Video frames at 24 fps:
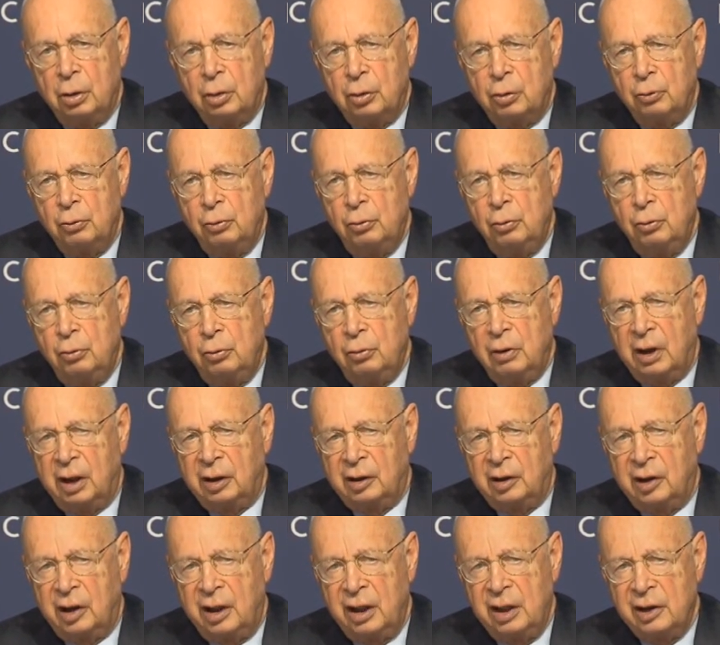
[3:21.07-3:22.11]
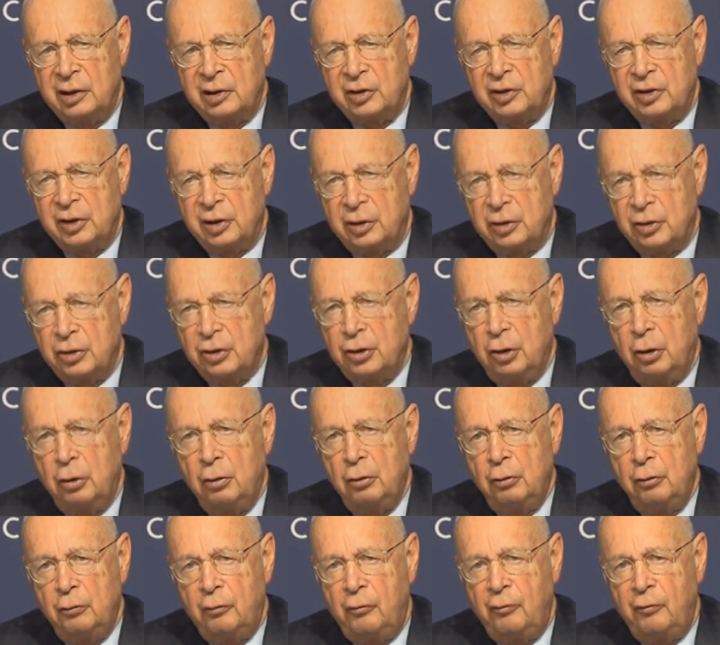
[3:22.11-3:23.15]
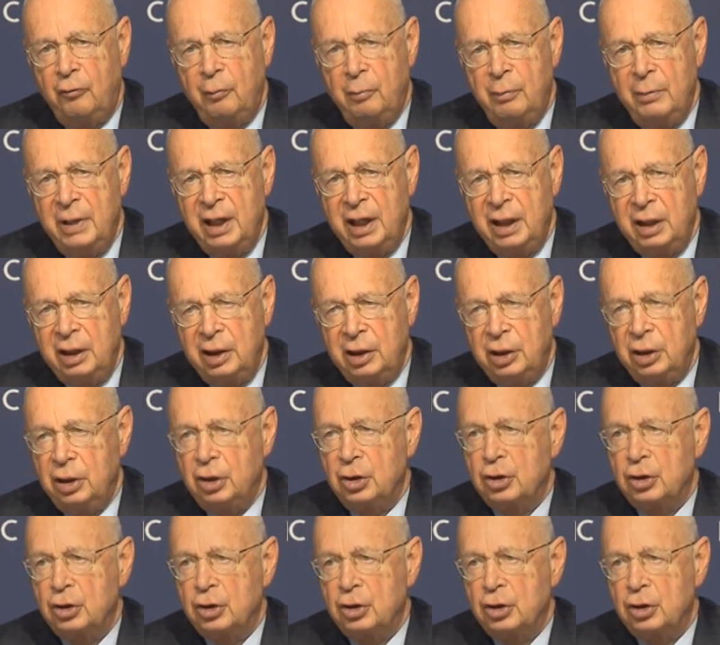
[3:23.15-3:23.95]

In Canada, people used to get these, right?